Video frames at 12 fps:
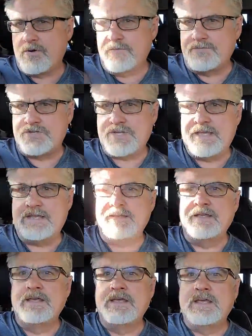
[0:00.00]
curve sheet
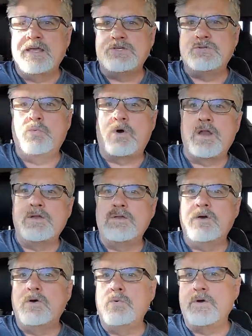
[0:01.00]
is you want to
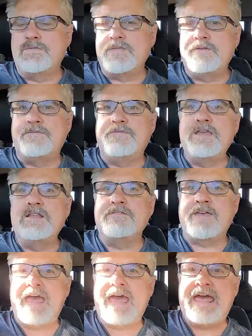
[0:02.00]
know what the feet
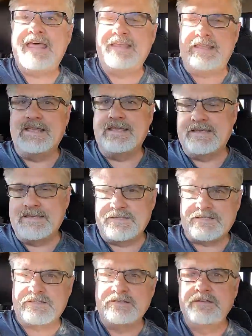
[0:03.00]
of head
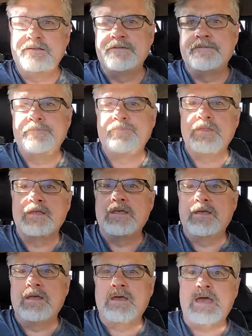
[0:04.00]
is
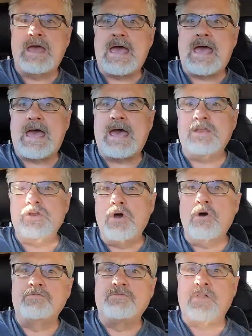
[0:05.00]
at
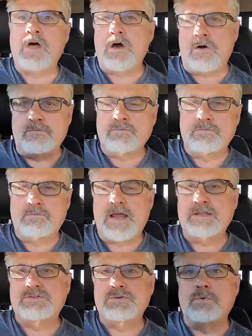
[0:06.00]
no flow,
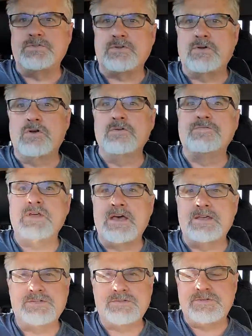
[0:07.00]
right? So what the curve
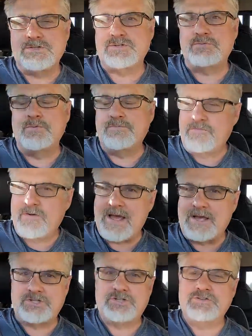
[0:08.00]
does, just to
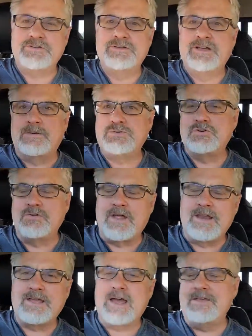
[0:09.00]
refresh, I'm sure a
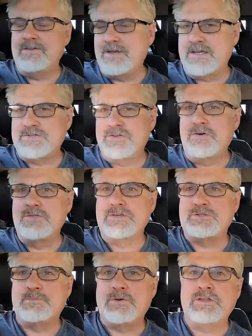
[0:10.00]
lot of you guys know
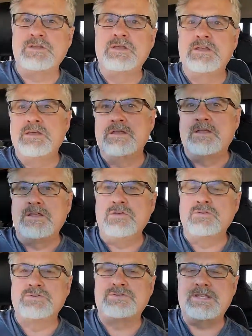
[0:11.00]
this, but
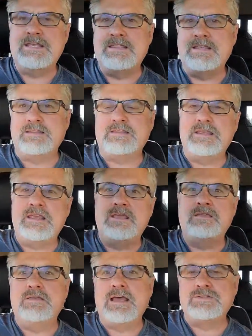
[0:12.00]
you'll see that
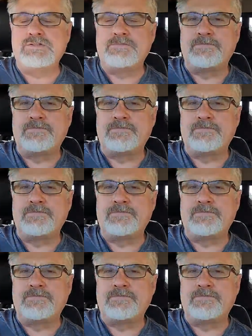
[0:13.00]
as the